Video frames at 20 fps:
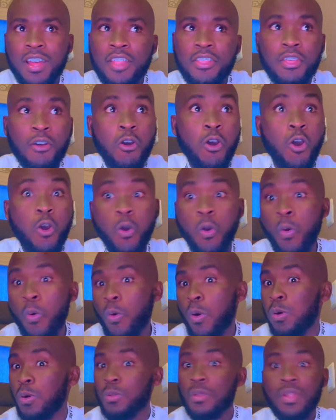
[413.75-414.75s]
the
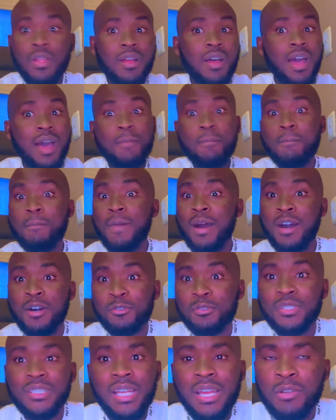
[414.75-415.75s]
whole
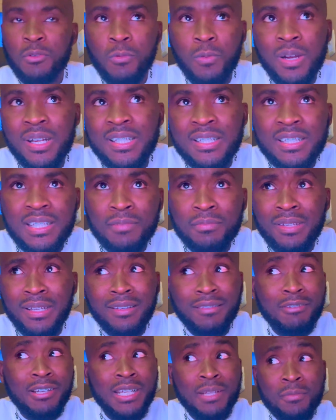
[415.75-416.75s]
amount at once. I'm
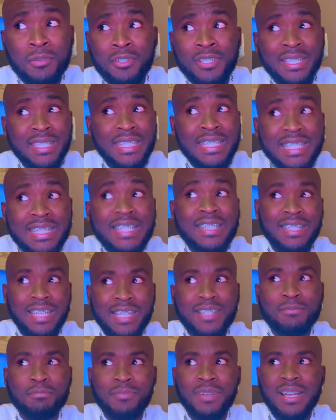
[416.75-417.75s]
like, what am I going to eat
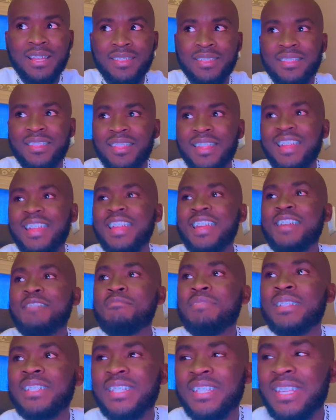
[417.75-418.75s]
that month?
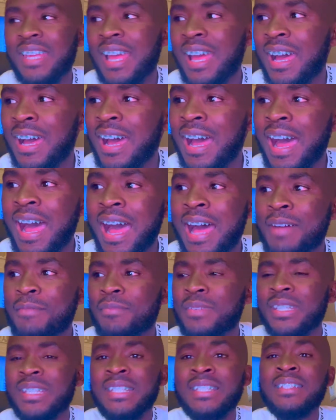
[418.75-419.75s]
But yeah, I
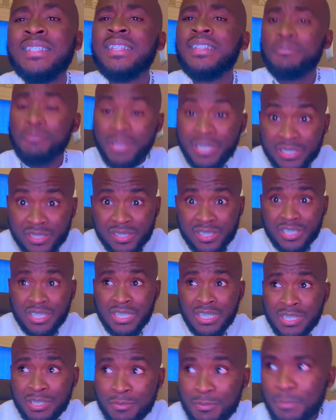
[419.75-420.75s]
mean, rent is
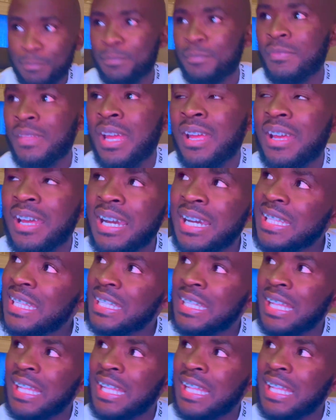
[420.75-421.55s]
cheap. It's